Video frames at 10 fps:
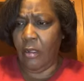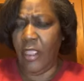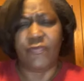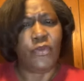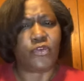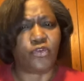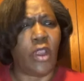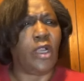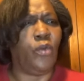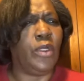If you
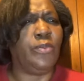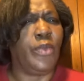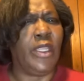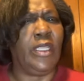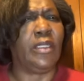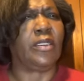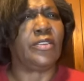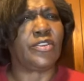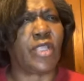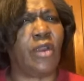struggle with being
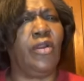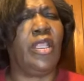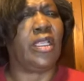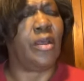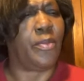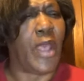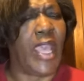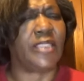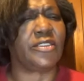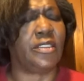concerned and
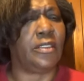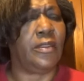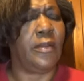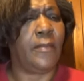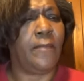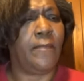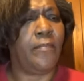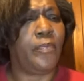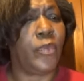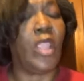compassionate
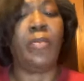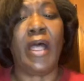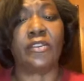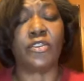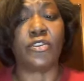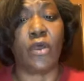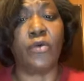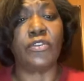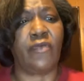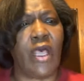about the
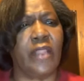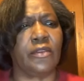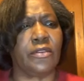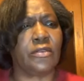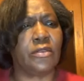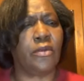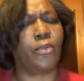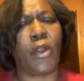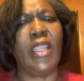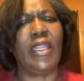souls of others,
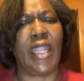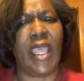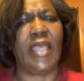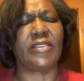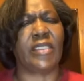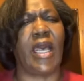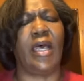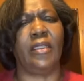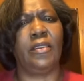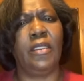pray and ask
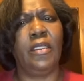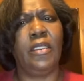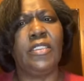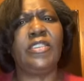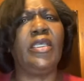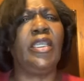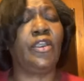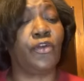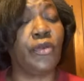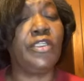God to
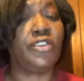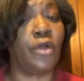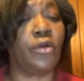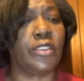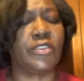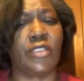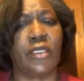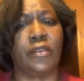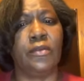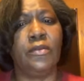increase your
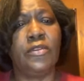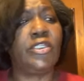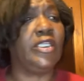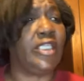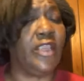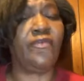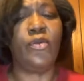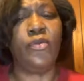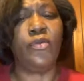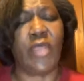concern, to give
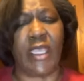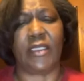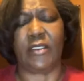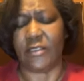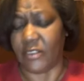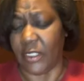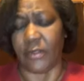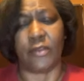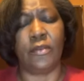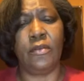you that
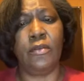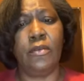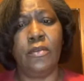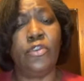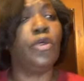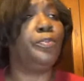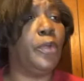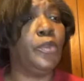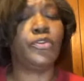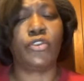concern, to
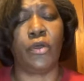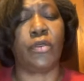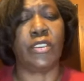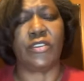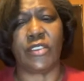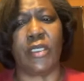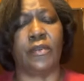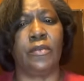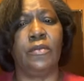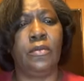boost your concern.